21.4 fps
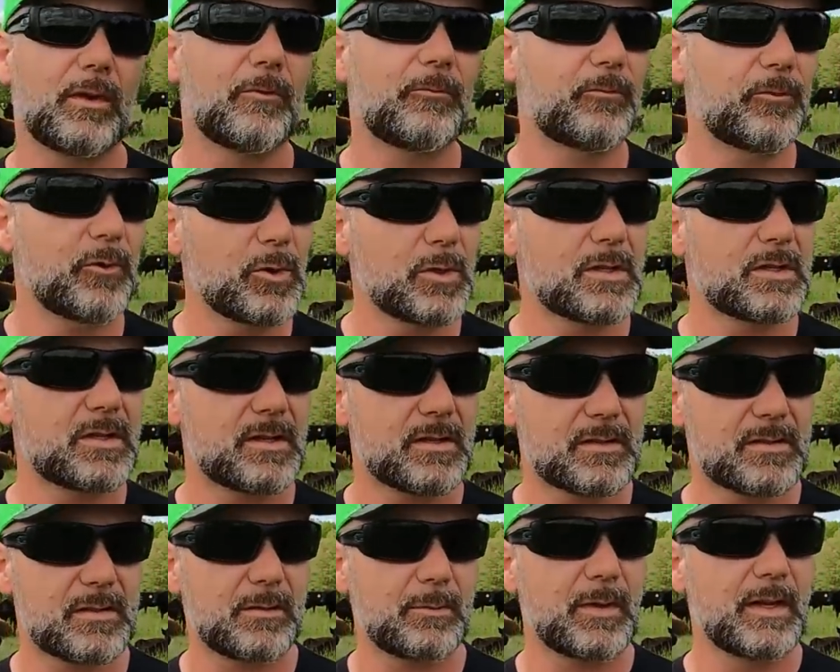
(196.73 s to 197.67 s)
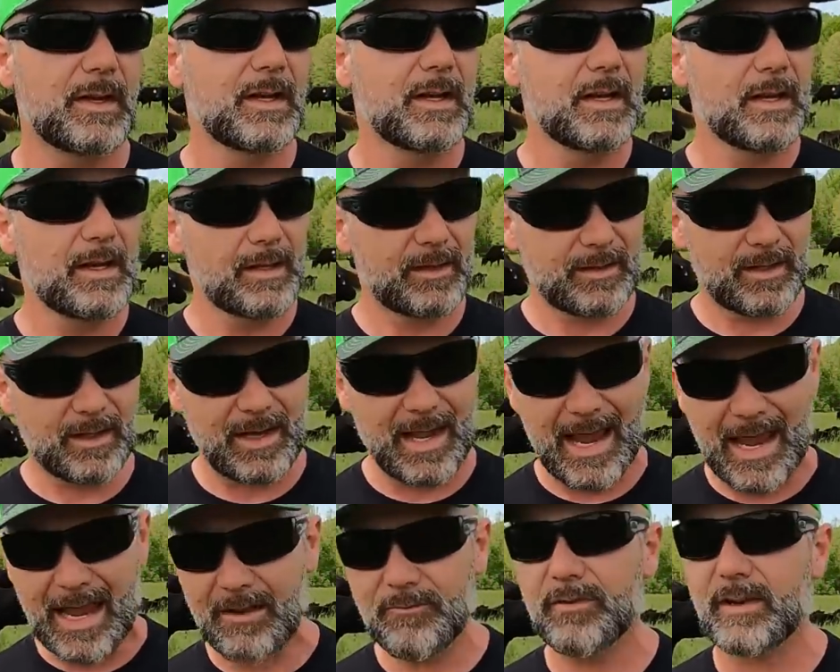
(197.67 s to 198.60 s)
with a food system that
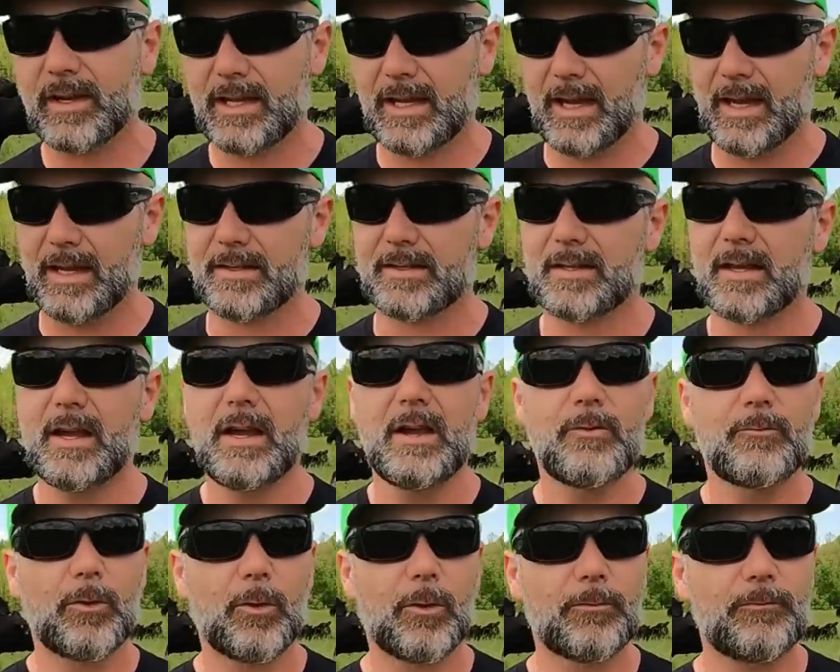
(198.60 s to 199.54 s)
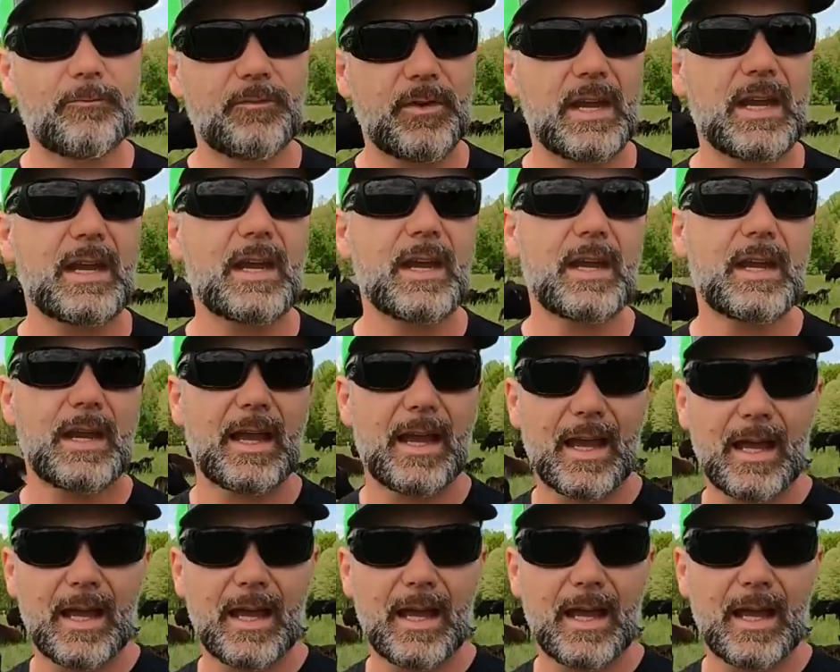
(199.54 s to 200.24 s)
advocates for feeding